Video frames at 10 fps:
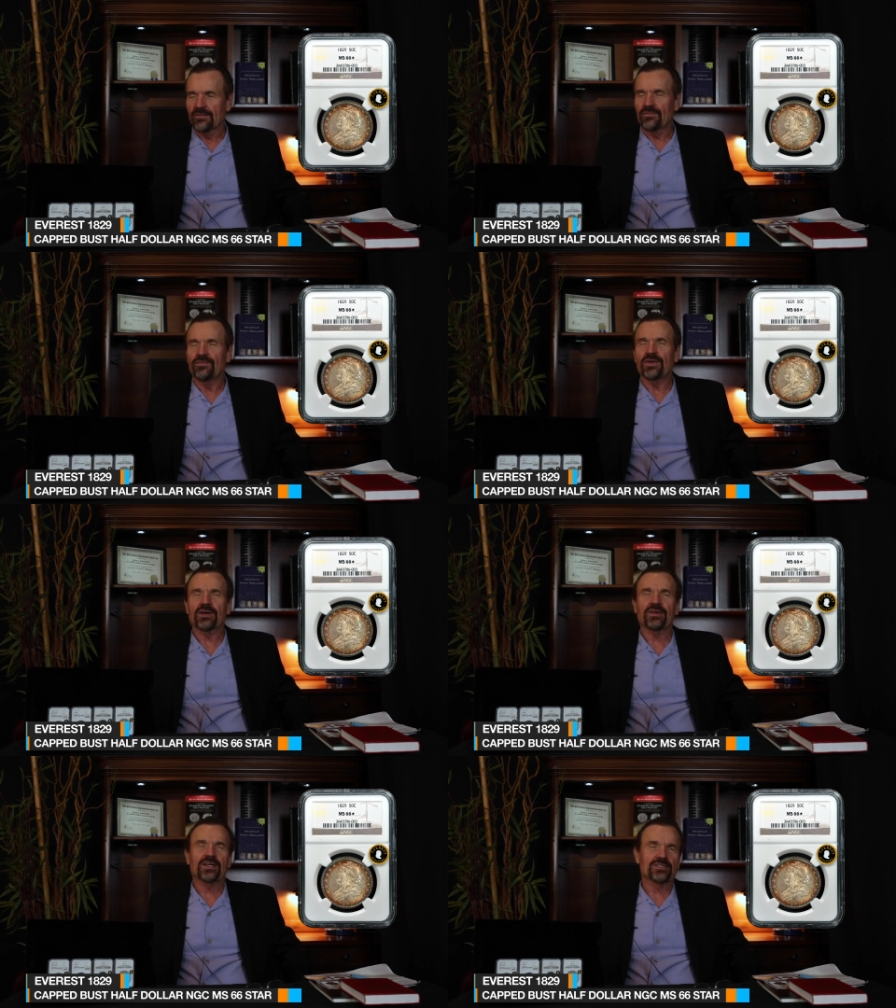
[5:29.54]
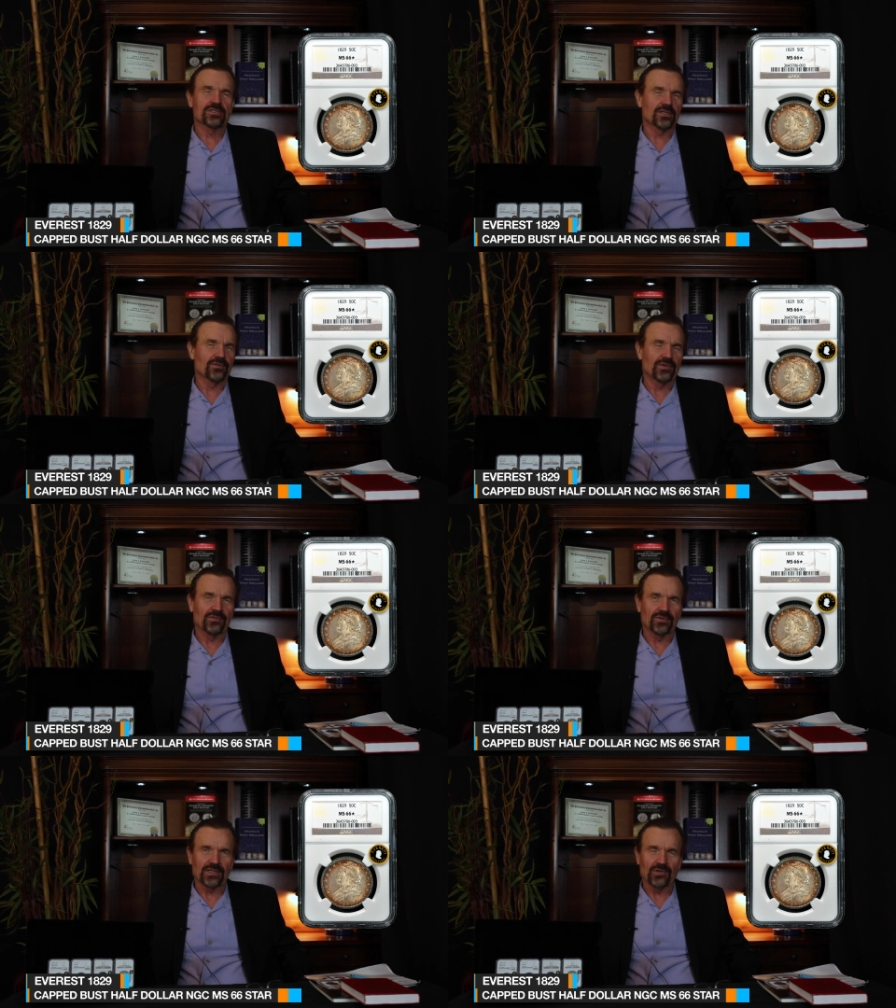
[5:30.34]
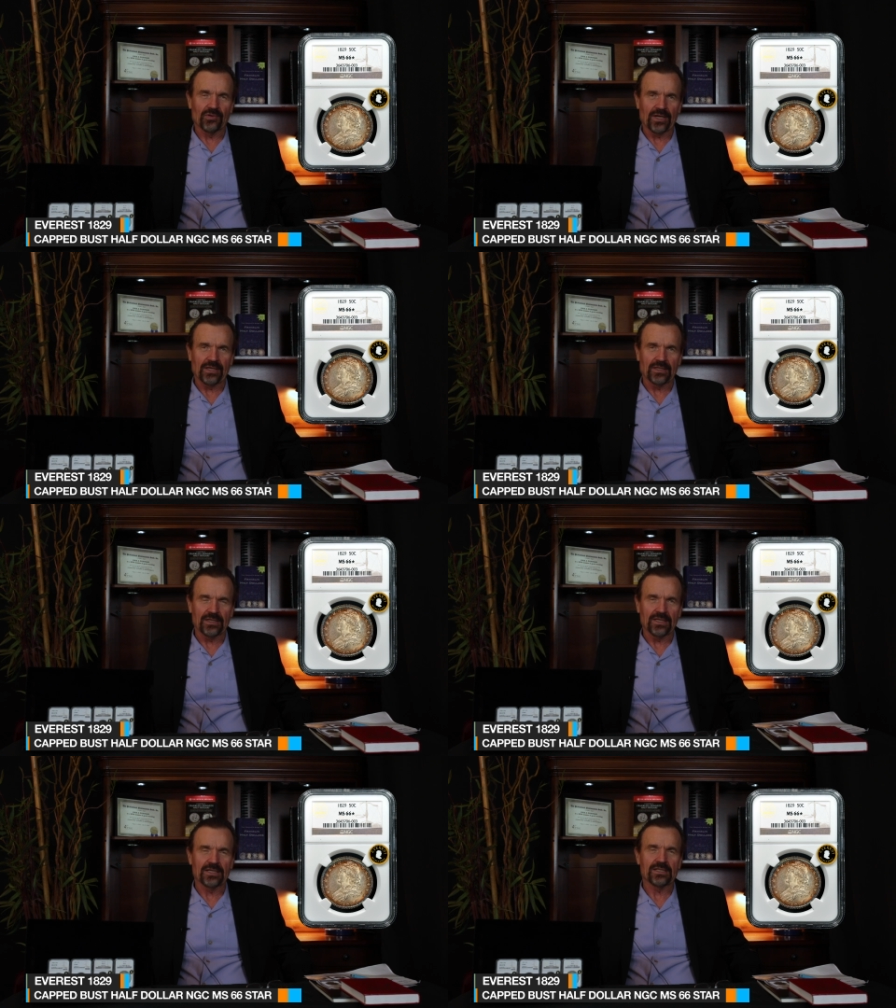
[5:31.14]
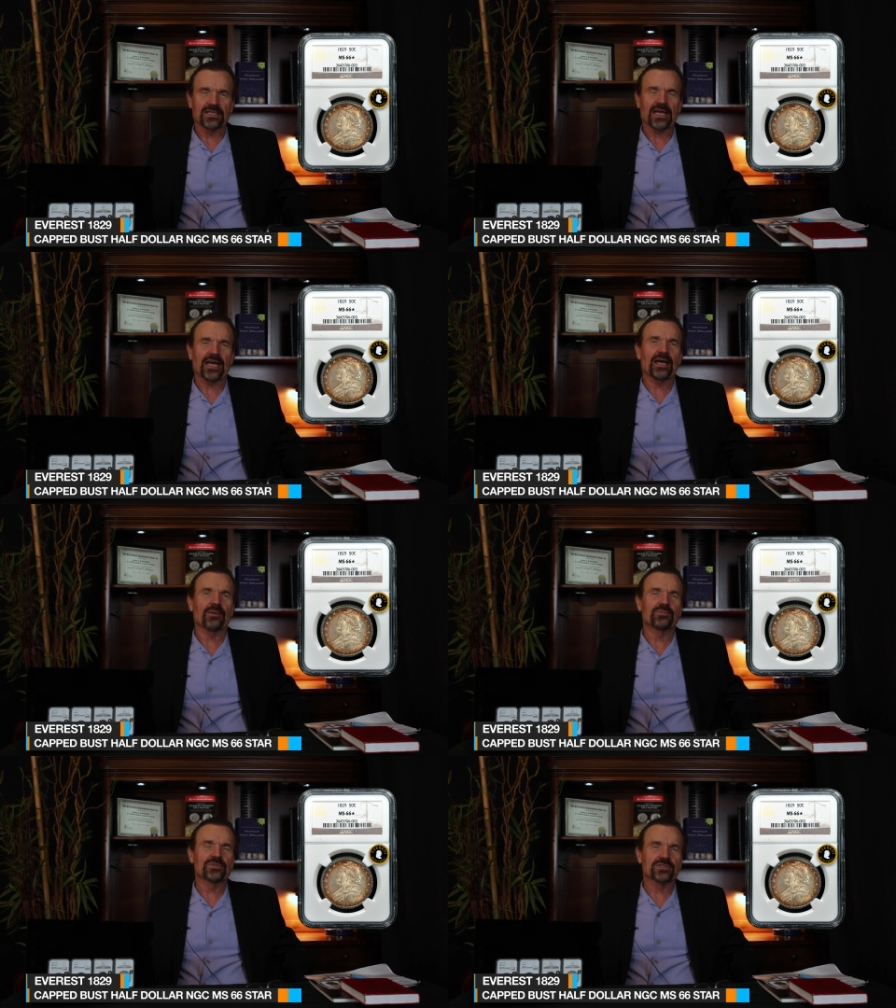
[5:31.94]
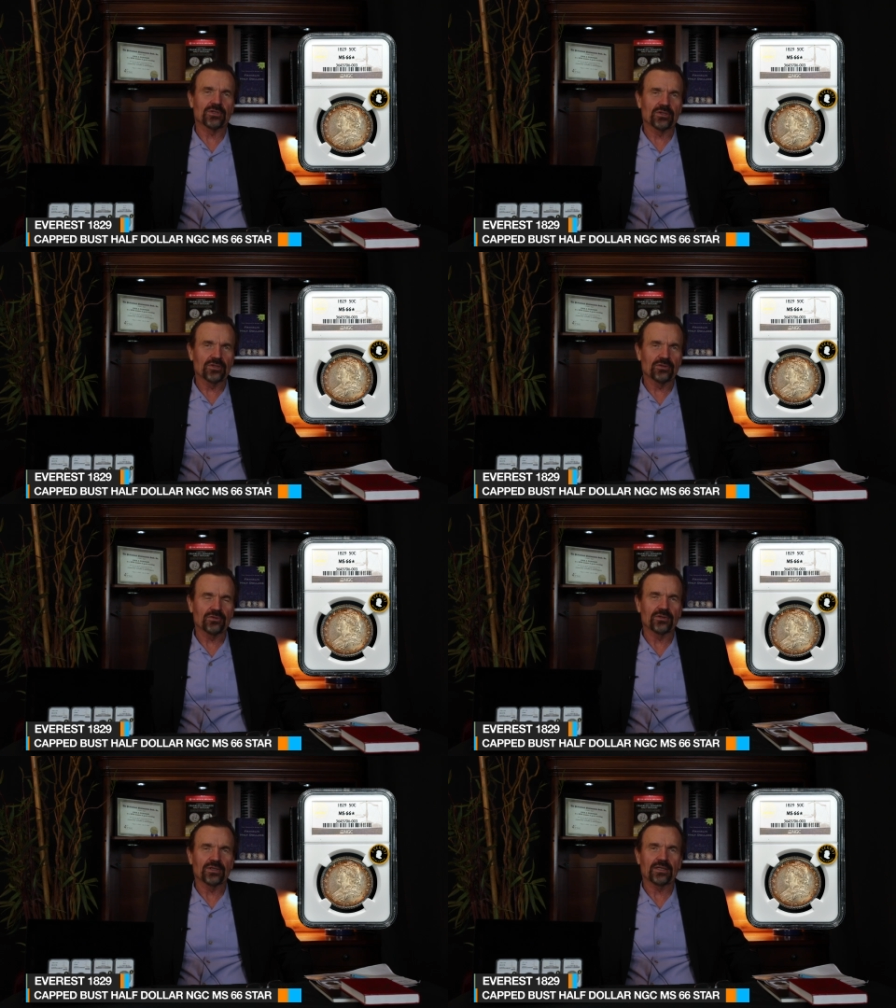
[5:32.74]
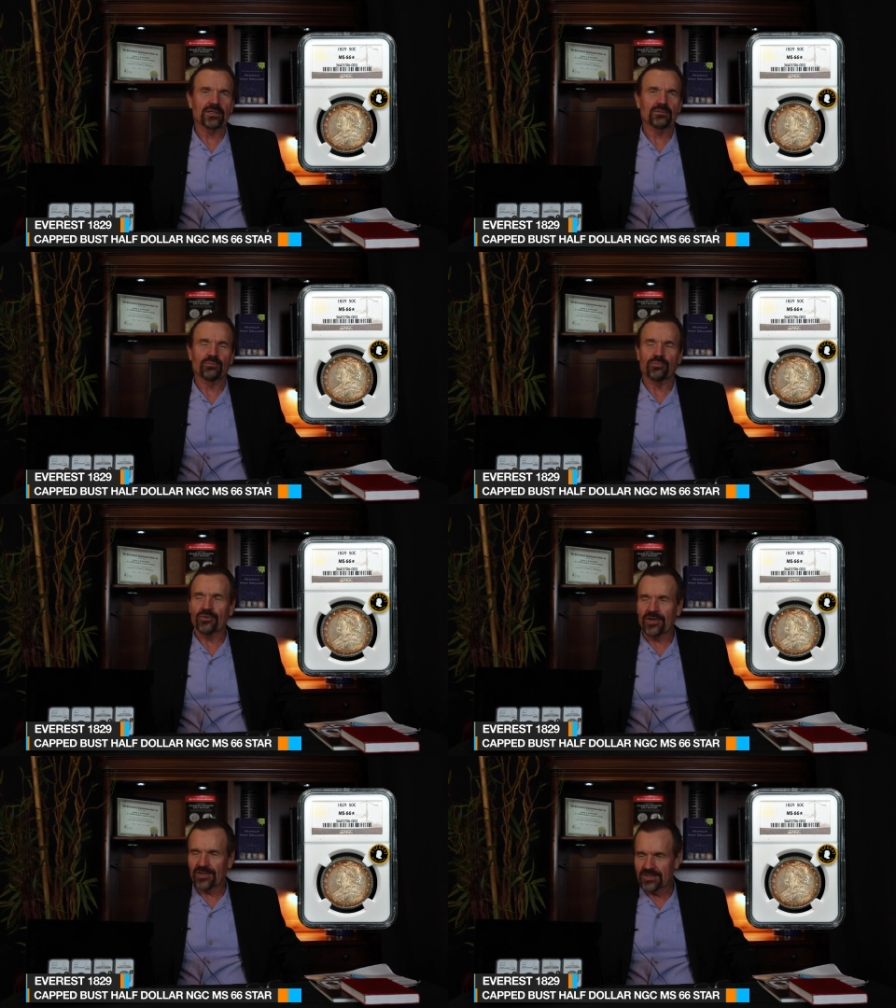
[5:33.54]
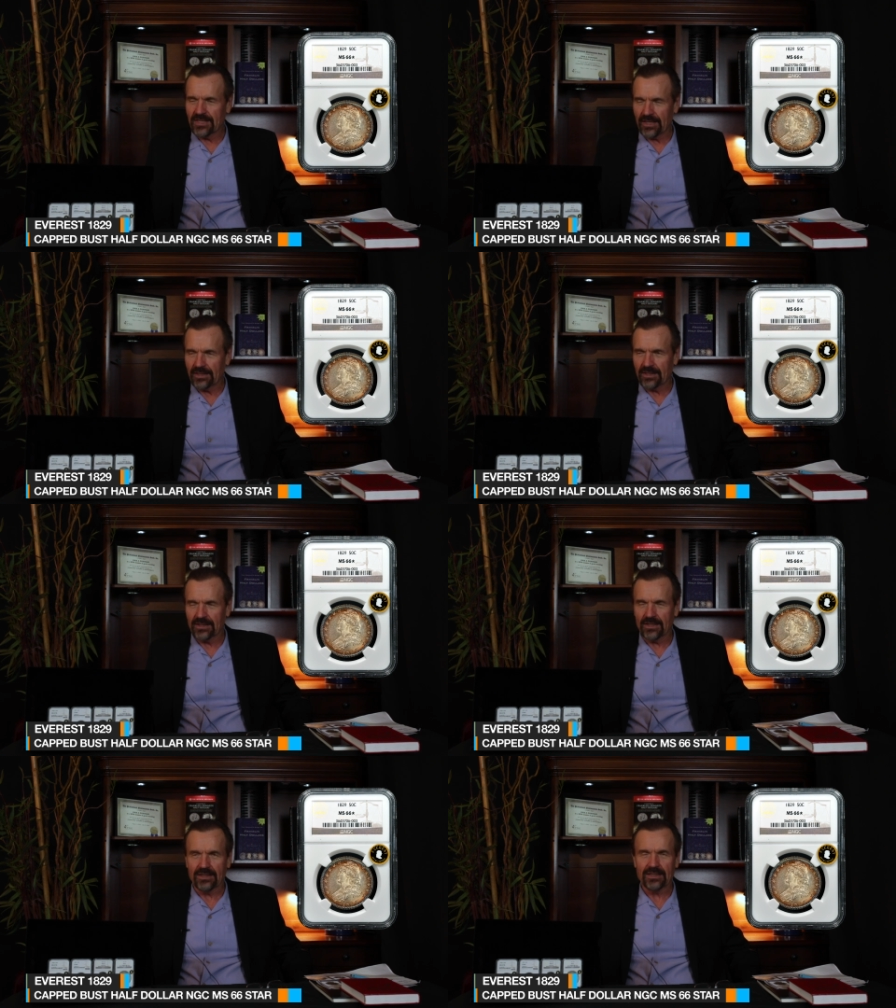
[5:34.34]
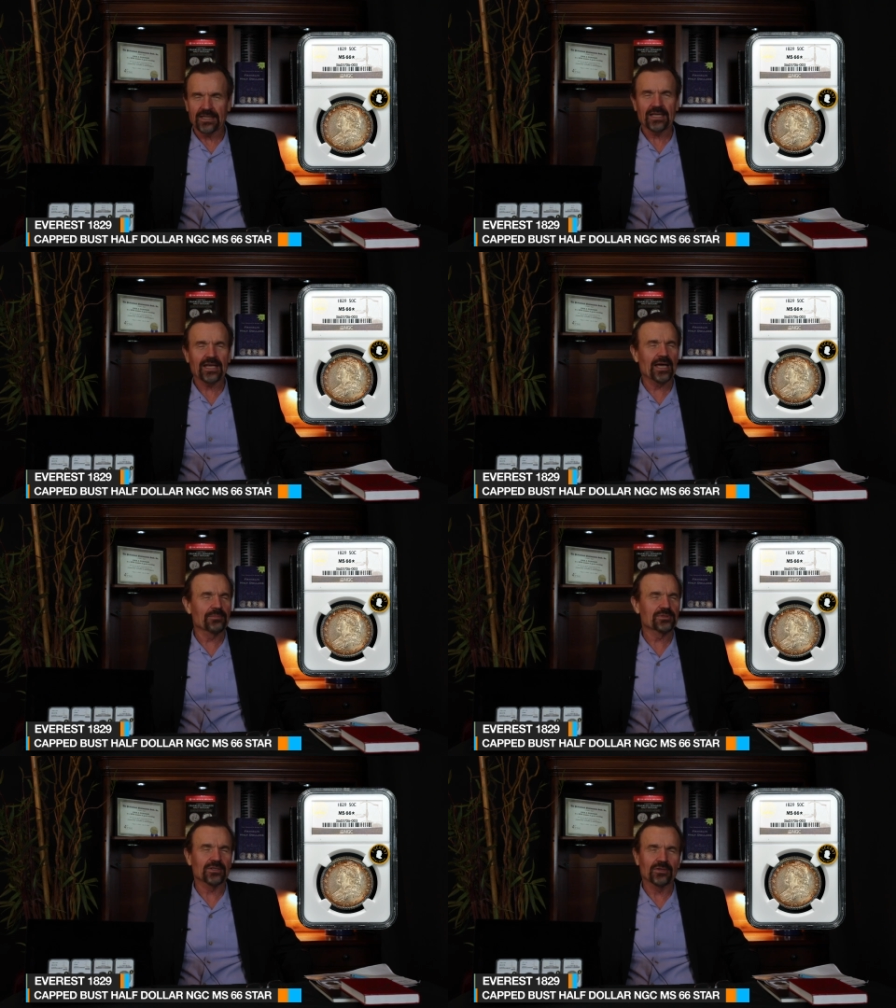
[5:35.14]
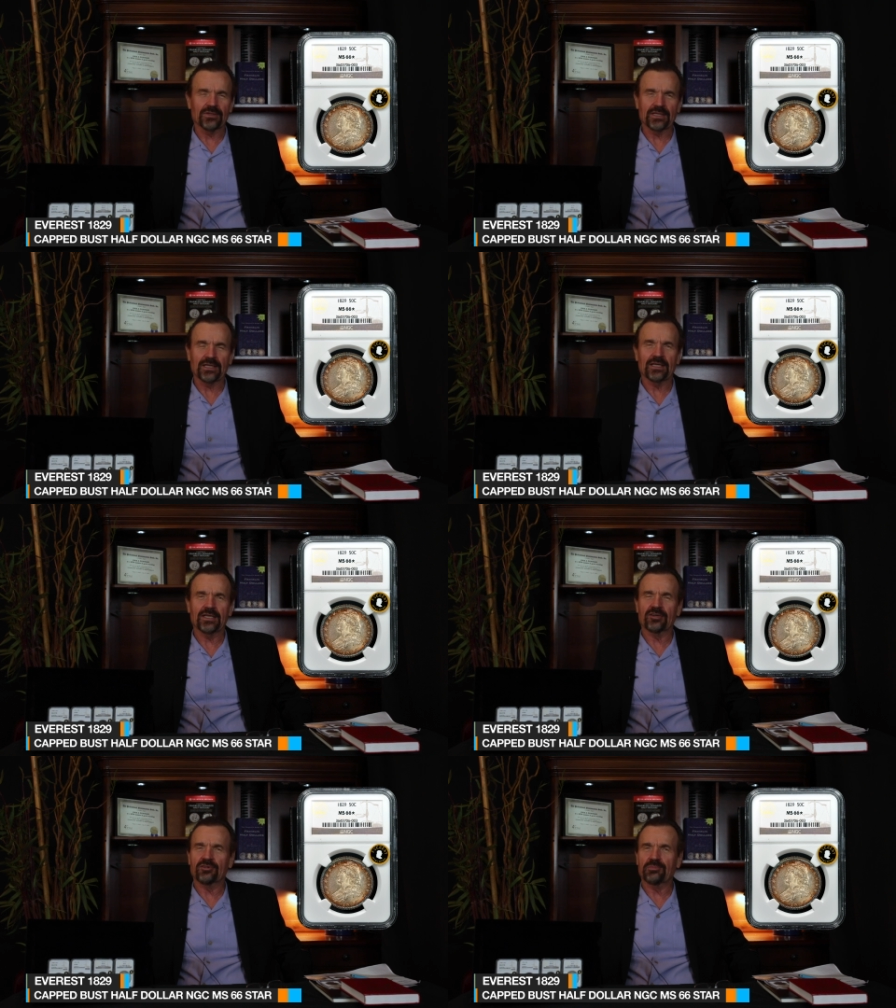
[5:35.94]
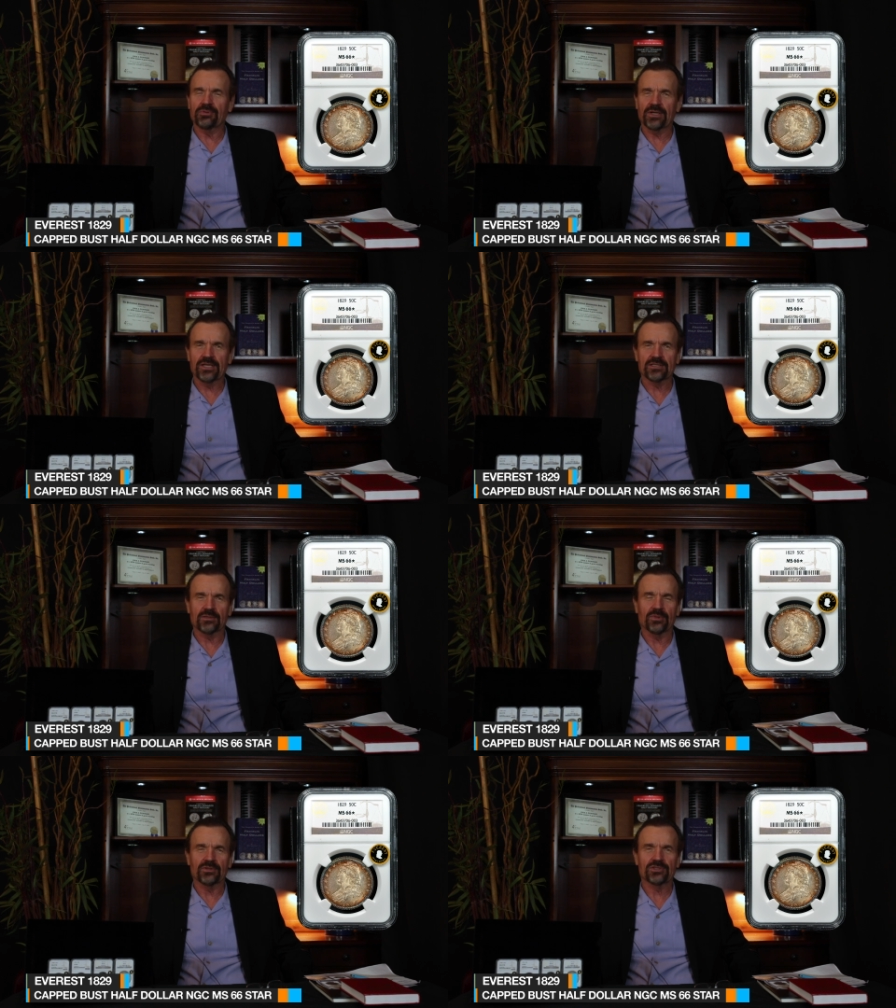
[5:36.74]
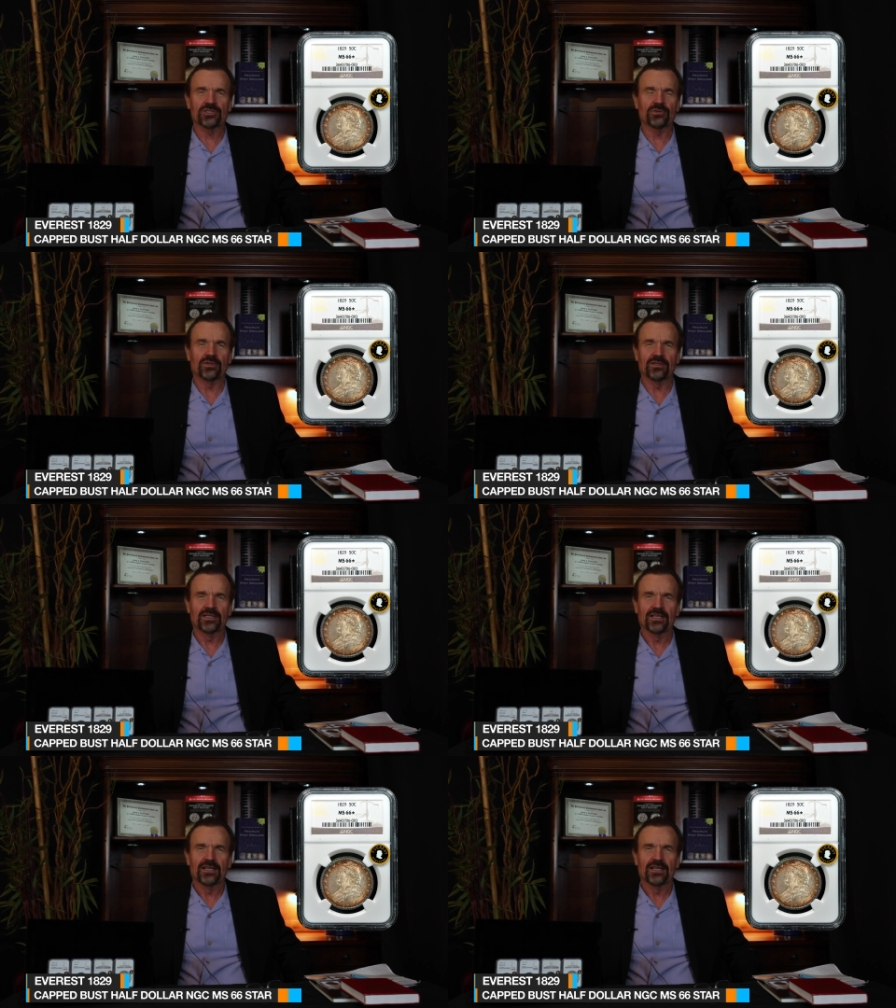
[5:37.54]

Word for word: very conservatively graded. It is absolutely breathtaking, uh, absolutely irreplaceable jewel